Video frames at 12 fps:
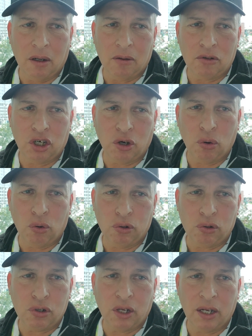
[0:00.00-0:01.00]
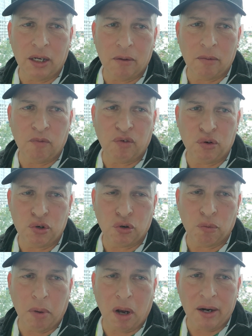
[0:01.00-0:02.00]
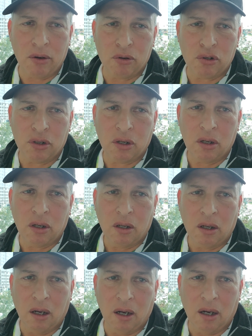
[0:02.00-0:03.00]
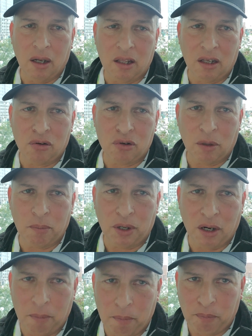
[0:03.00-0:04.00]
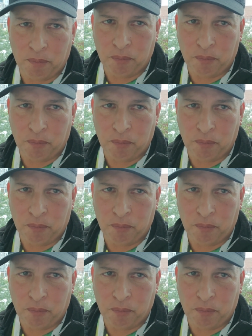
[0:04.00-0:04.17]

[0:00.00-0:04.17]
shareholders and future buyers. I think there's something up.